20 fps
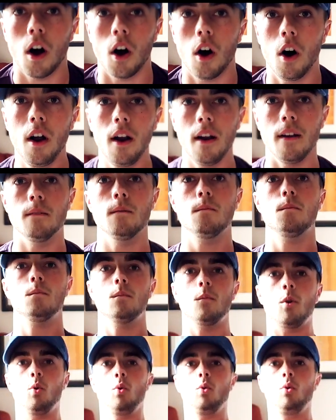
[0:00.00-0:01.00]
Alright.
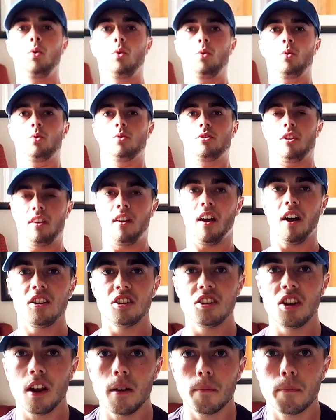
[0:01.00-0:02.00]
Ooh, the
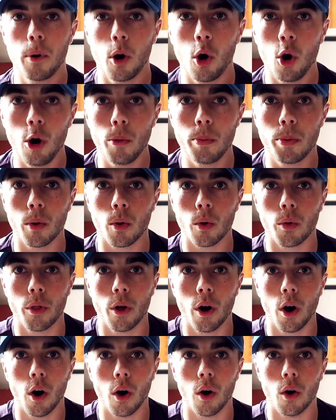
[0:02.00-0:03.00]
nightshade purple
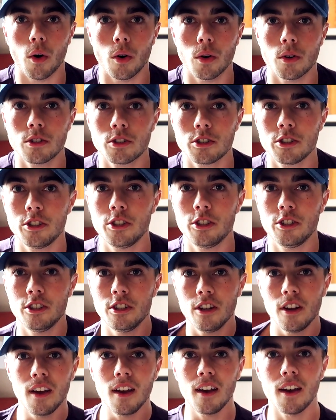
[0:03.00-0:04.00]
though.
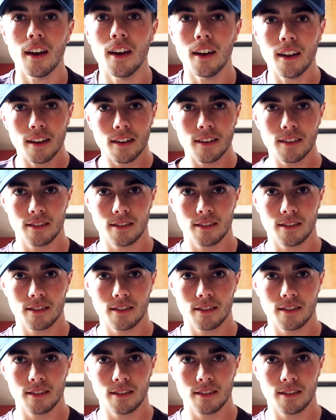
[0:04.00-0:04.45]
Shit.